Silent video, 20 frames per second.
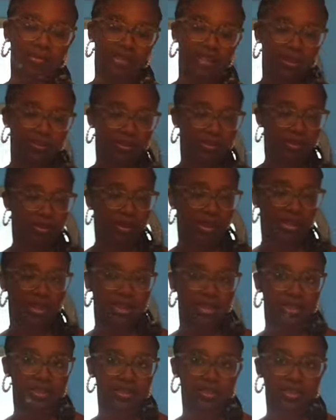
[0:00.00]
Tierra
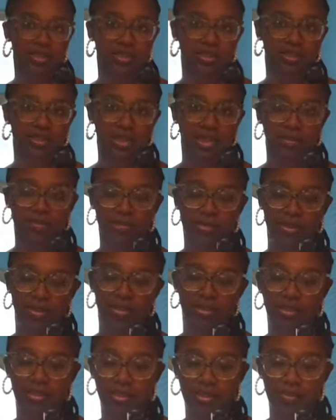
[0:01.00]
is the Tom
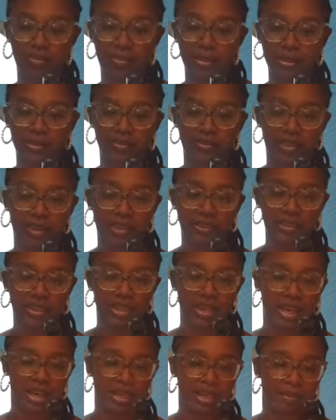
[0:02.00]
girl best friend,
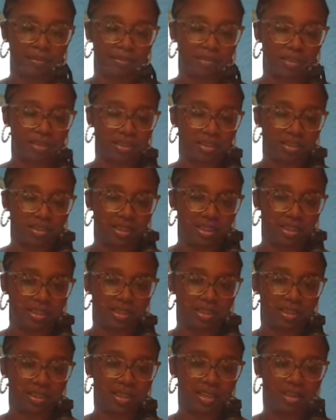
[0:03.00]
and I am the
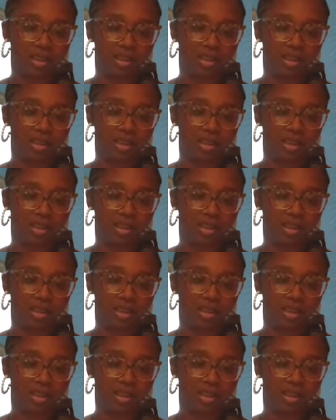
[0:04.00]
girly